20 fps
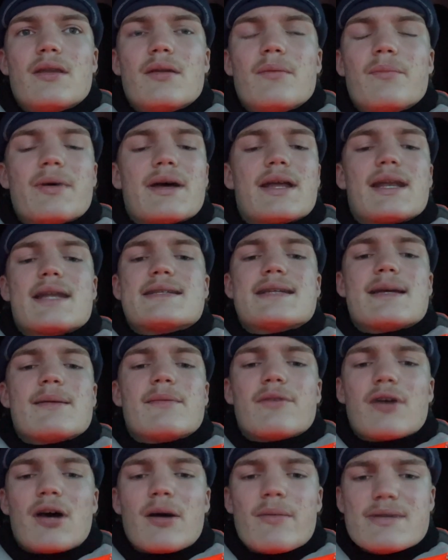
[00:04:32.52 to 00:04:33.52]
at the same
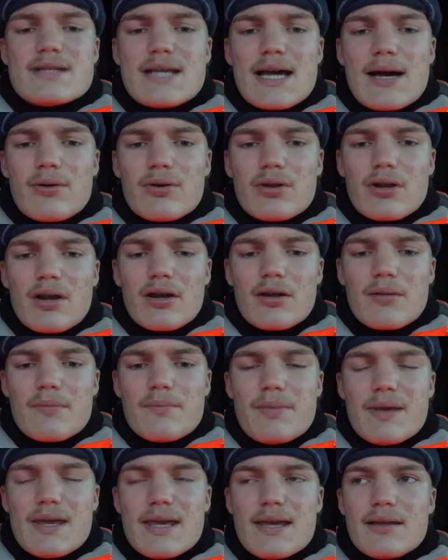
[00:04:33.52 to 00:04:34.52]
time, it's how can I
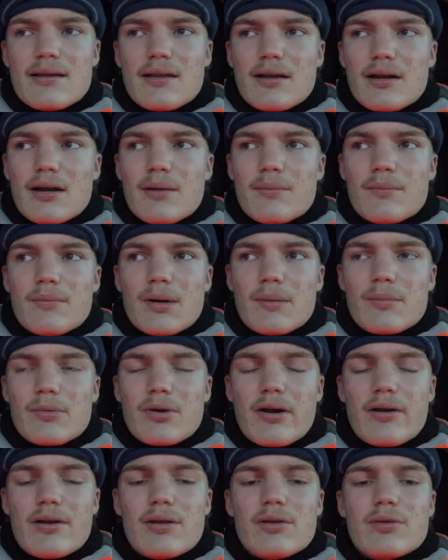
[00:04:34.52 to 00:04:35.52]
compete? Like, I'm
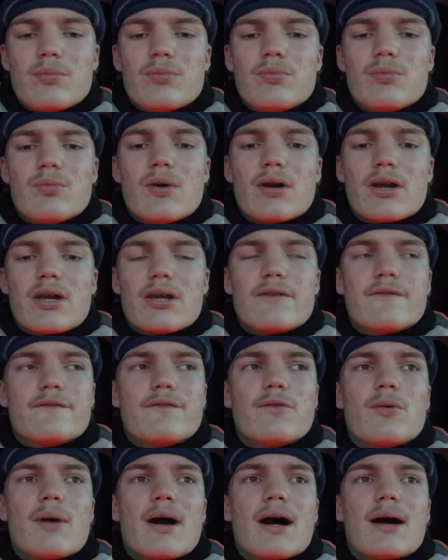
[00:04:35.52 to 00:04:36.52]
currently working a
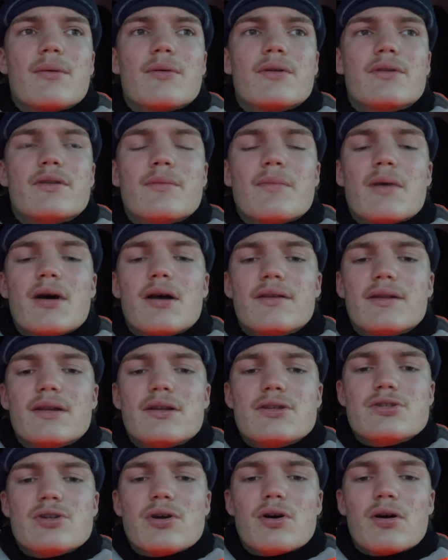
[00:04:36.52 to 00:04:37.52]
4-hour
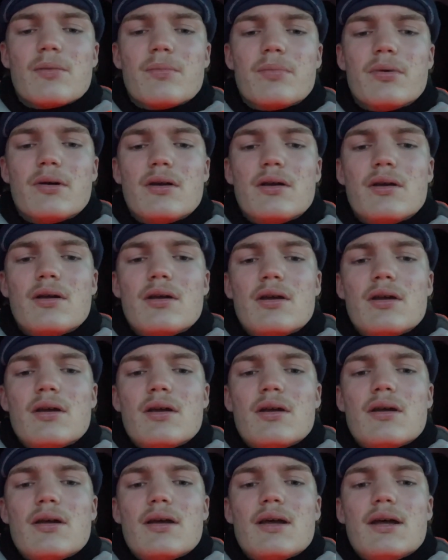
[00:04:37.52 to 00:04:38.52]
demanding job,
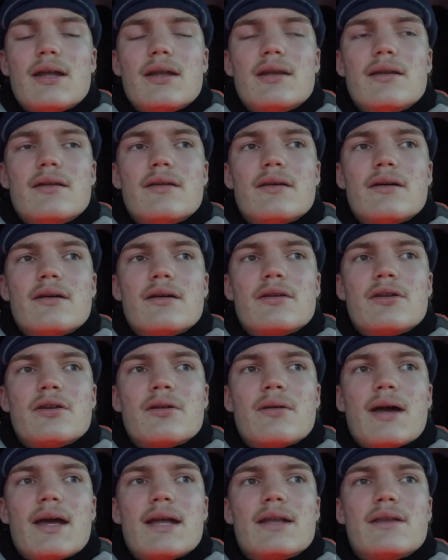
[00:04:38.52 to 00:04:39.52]
and
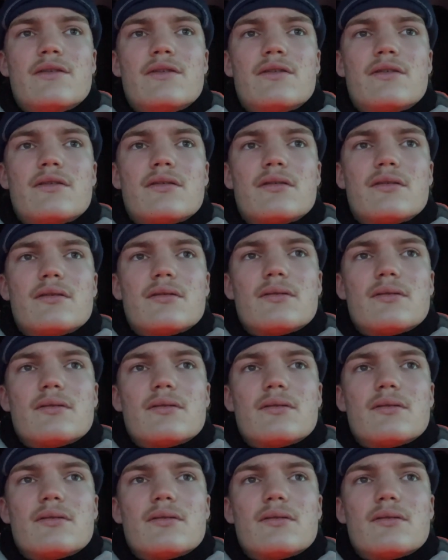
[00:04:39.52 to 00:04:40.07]
Ed's